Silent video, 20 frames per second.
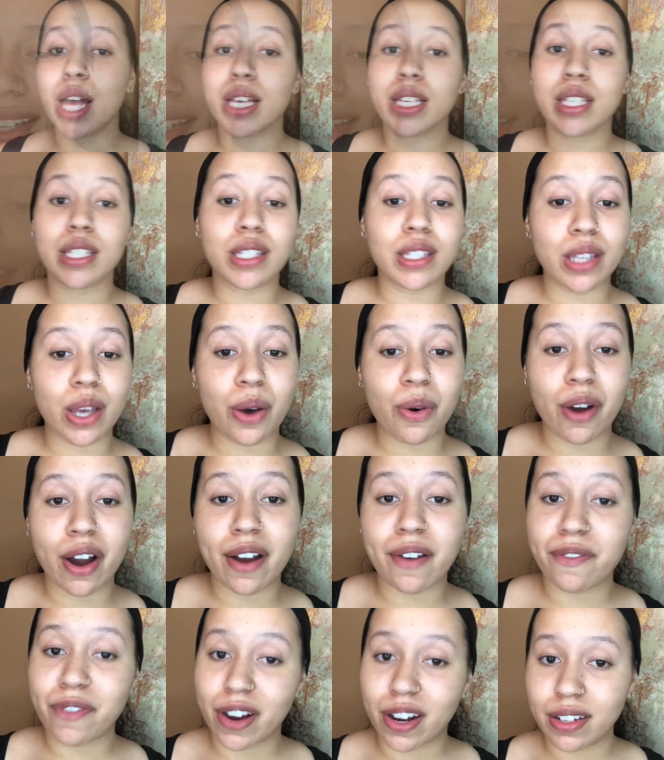So our
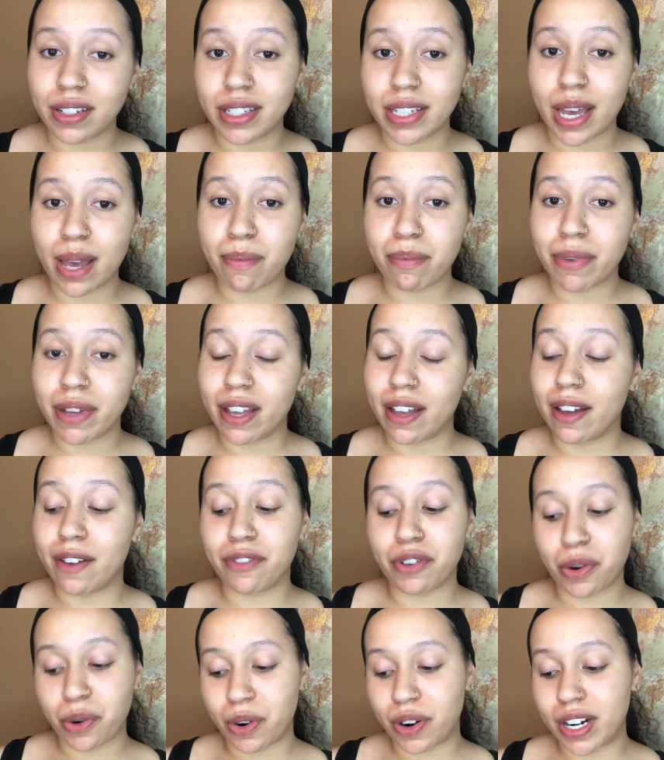first step, of
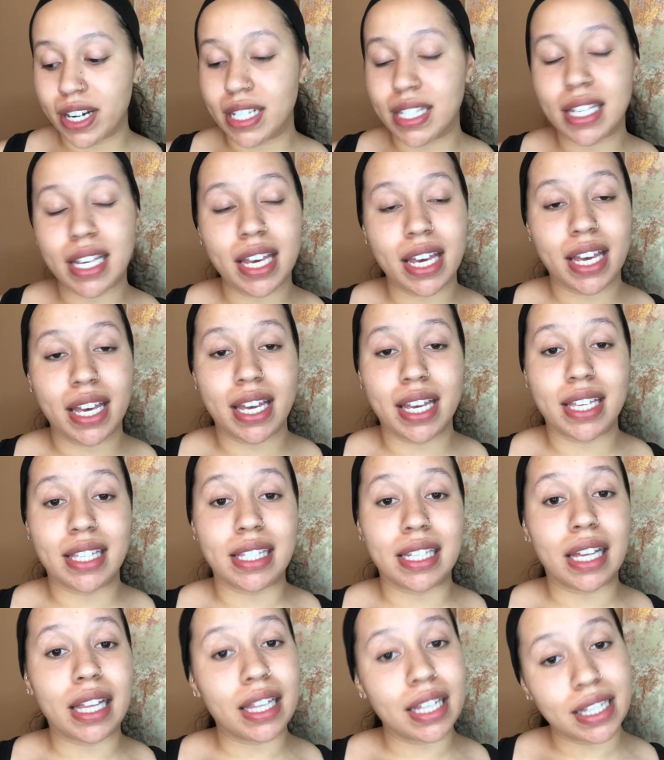course, is
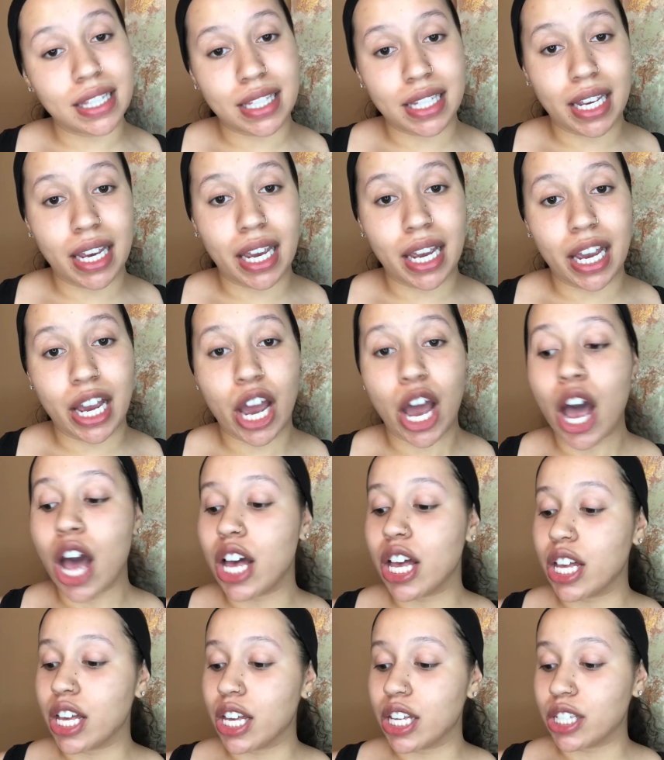cleansing.
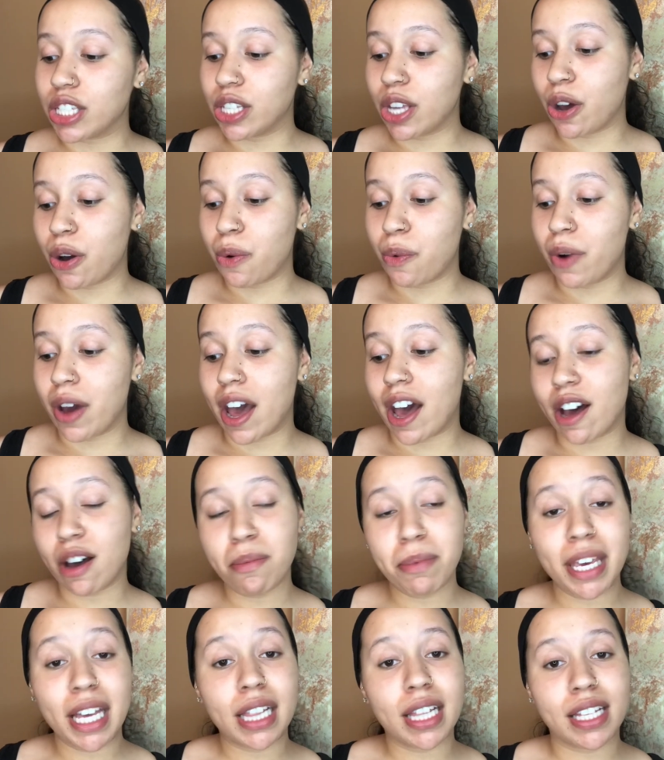So what I'll
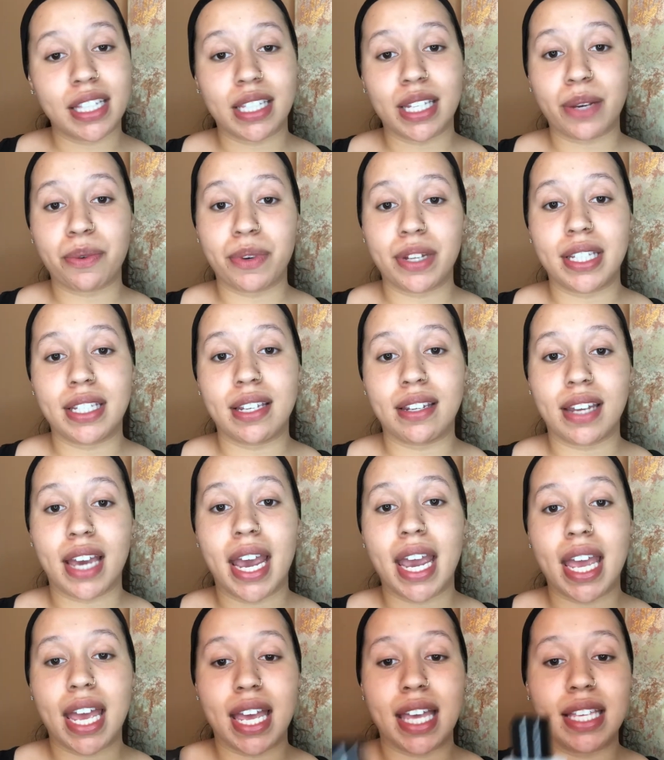be cleansing with
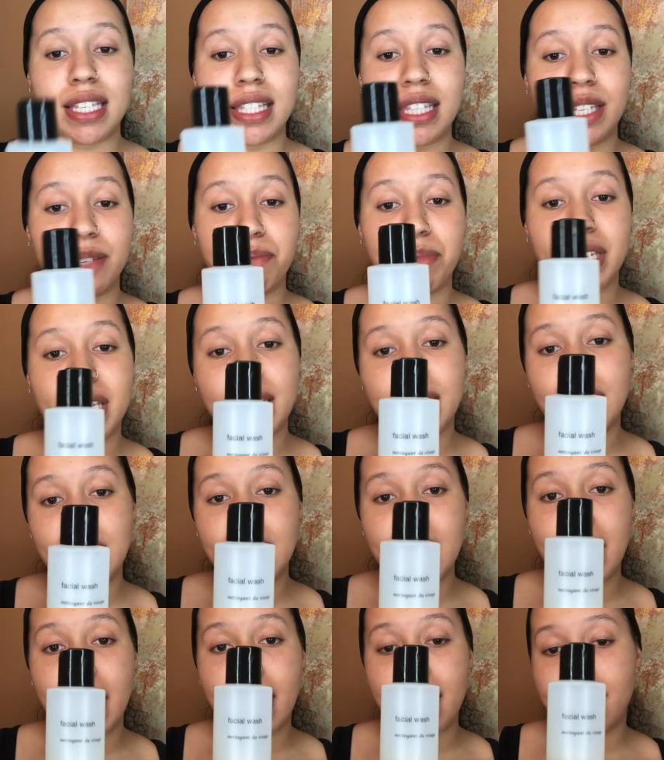tonight is the
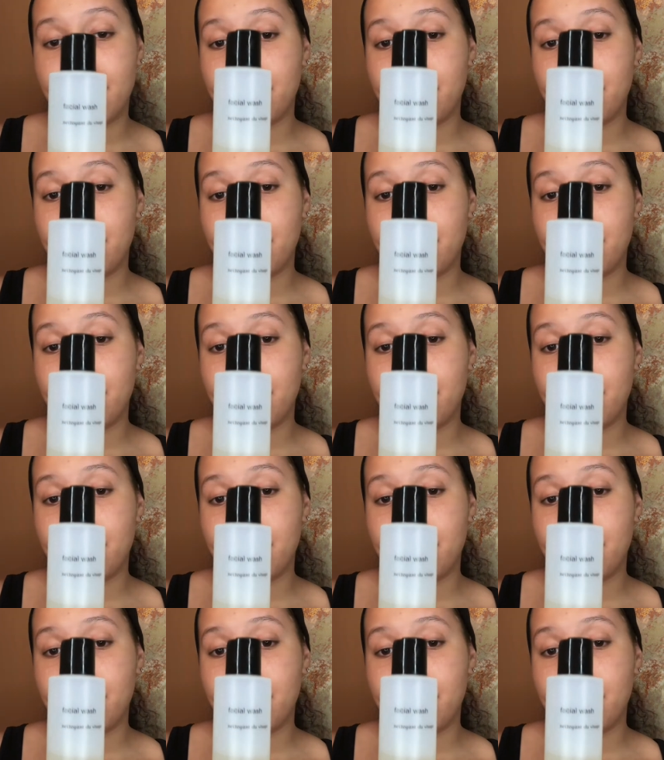PCA